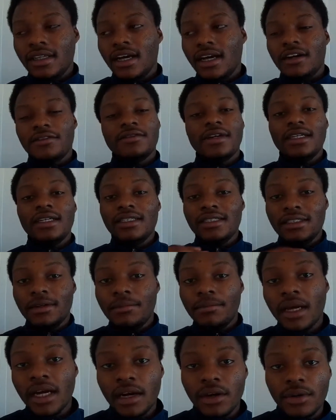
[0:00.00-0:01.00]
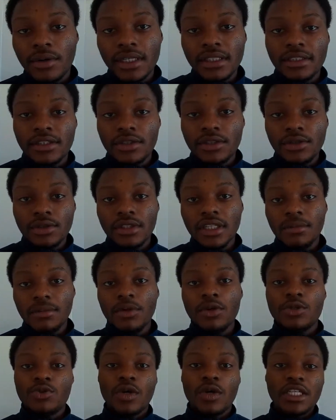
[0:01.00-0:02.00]
I find, is a better way to do that,
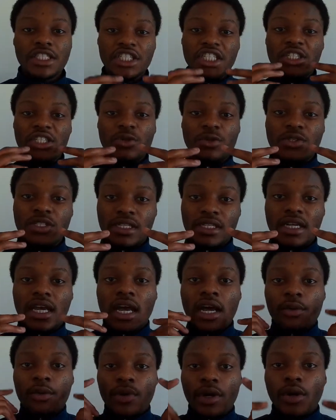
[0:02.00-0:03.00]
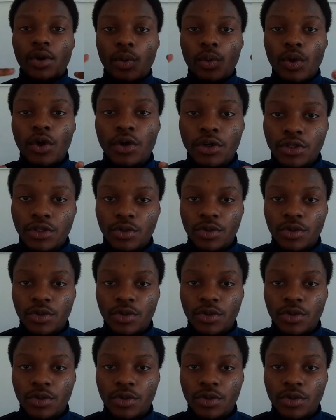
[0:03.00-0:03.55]
because we're actually using real words.